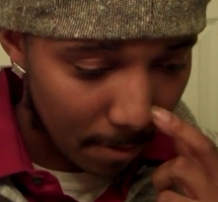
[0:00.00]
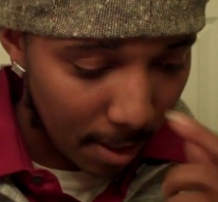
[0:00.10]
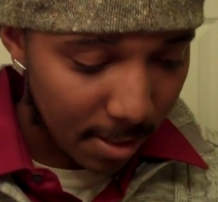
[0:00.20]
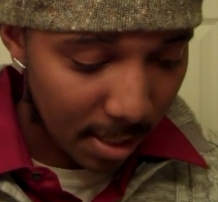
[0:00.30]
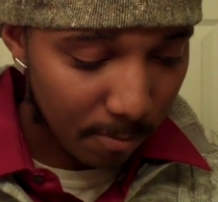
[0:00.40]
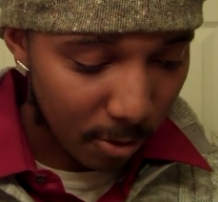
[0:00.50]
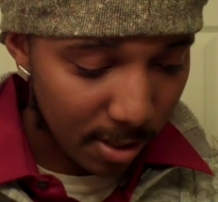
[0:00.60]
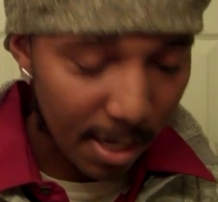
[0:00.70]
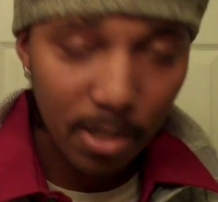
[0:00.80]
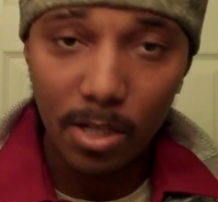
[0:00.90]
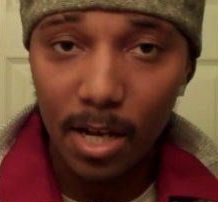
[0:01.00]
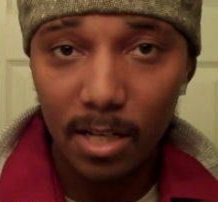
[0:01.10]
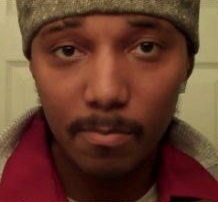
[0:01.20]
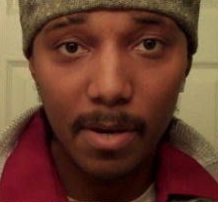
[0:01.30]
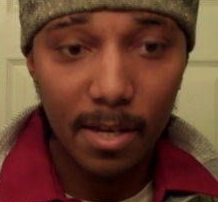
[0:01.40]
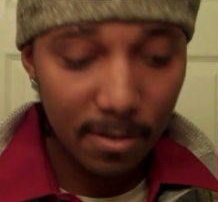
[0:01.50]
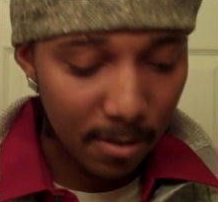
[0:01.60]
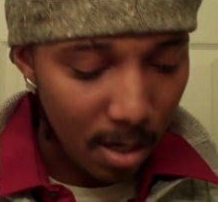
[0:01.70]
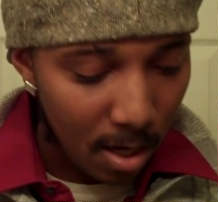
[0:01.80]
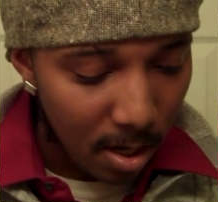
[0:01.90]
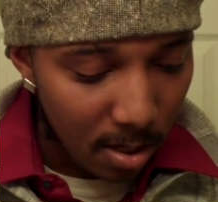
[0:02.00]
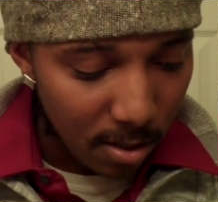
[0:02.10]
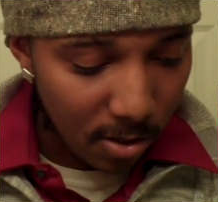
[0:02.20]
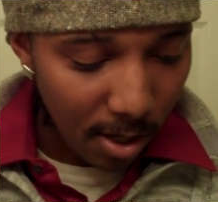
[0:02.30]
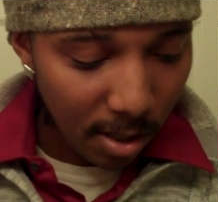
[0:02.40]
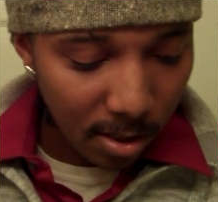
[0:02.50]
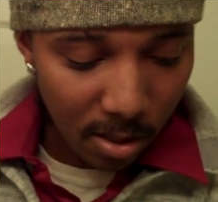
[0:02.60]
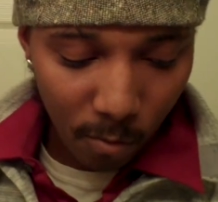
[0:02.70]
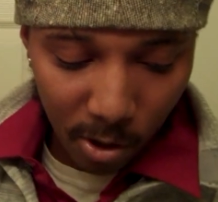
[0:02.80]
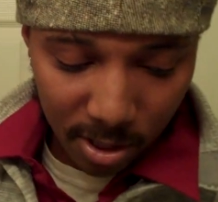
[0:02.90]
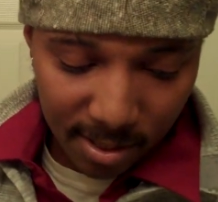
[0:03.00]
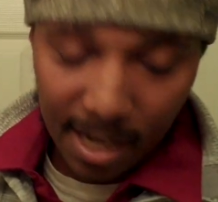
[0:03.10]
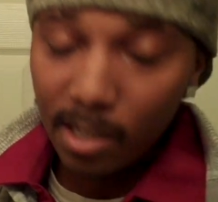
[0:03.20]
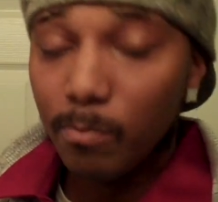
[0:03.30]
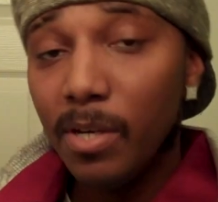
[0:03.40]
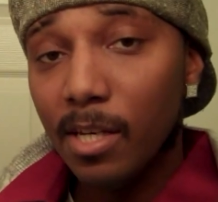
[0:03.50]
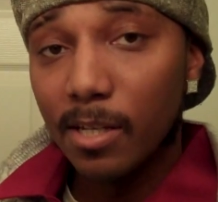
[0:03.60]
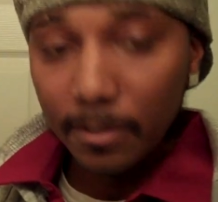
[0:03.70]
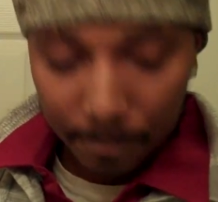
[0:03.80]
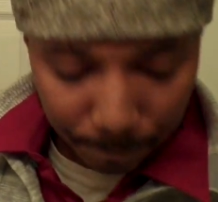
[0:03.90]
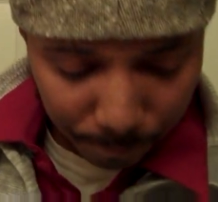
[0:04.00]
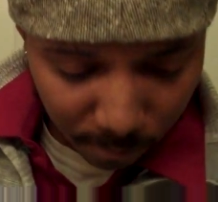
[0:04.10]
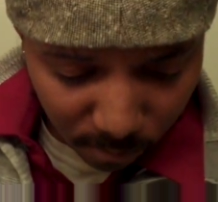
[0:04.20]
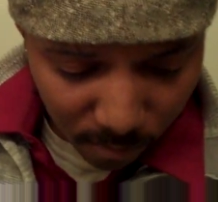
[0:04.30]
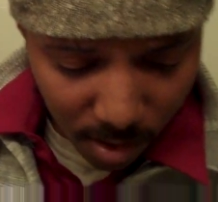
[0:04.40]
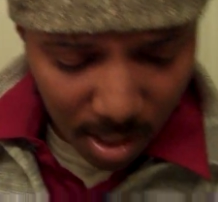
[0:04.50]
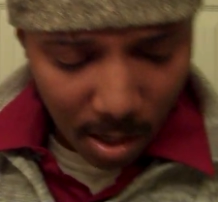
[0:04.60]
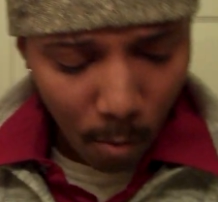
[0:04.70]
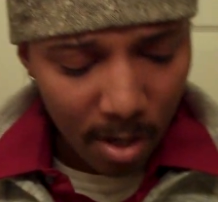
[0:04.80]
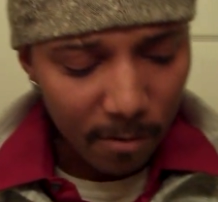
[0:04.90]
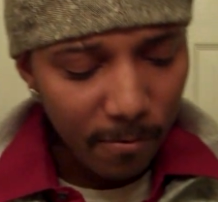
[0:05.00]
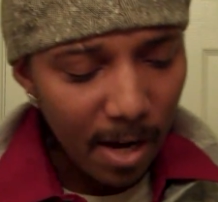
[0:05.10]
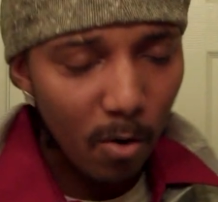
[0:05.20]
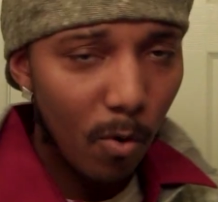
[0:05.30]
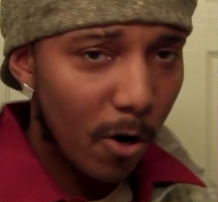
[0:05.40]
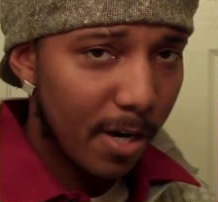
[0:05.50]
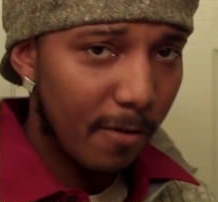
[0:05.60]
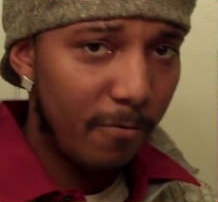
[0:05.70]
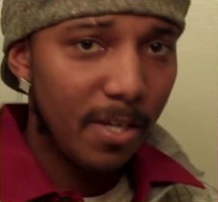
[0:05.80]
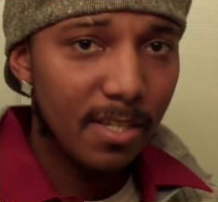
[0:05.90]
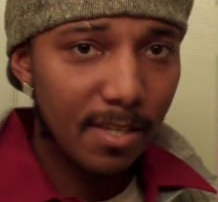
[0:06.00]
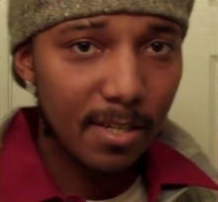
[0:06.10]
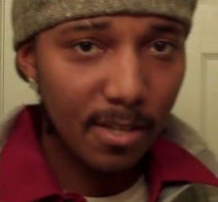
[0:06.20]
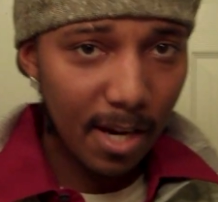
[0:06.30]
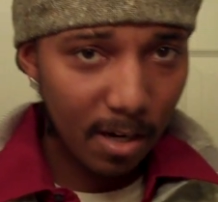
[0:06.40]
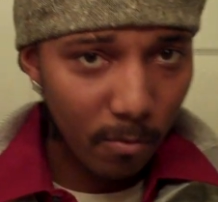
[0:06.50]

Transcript: That's exploitation at its best. So I looked in the World Encyclopedia because I wanted to find a word that fits this, so I